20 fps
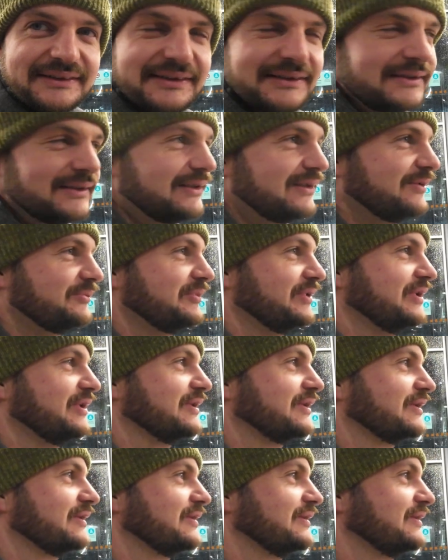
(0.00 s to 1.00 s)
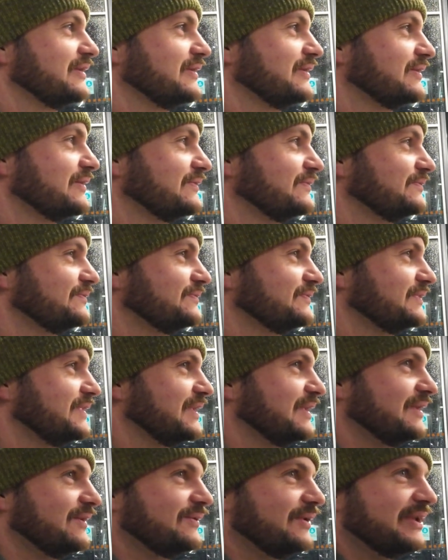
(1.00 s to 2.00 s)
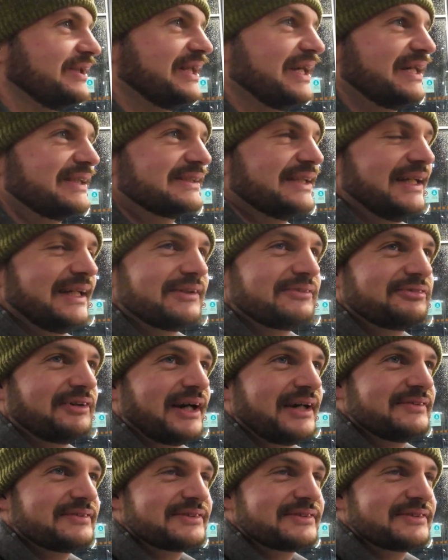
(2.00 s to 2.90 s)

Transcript: I think. Or is it 9 hours? Much longer than ours.